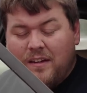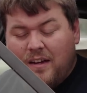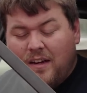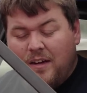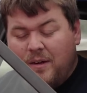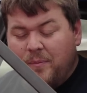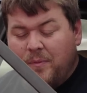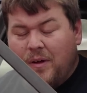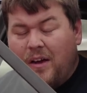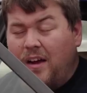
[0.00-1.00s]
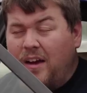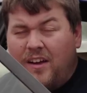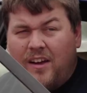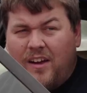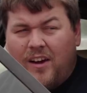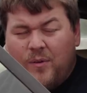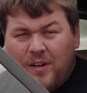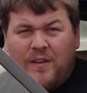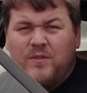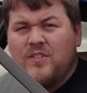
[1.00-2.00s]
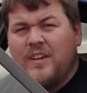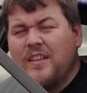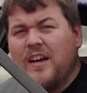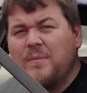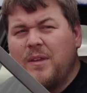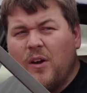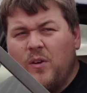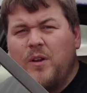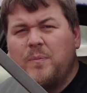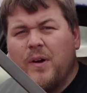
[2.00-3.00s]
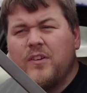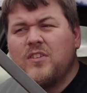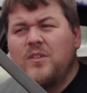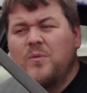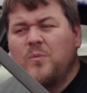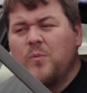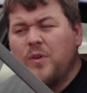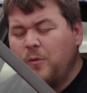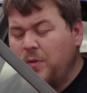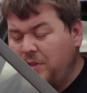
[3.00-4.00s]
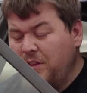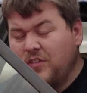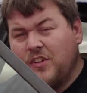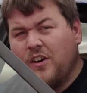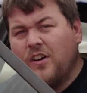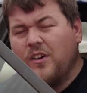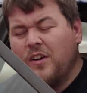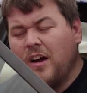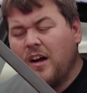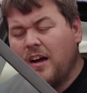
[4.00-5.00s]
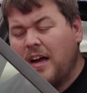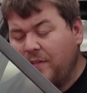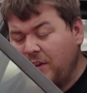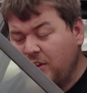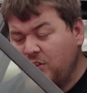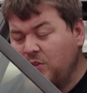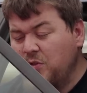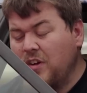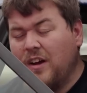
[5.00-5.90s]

I would love to say that I'm the only person with this car having issues.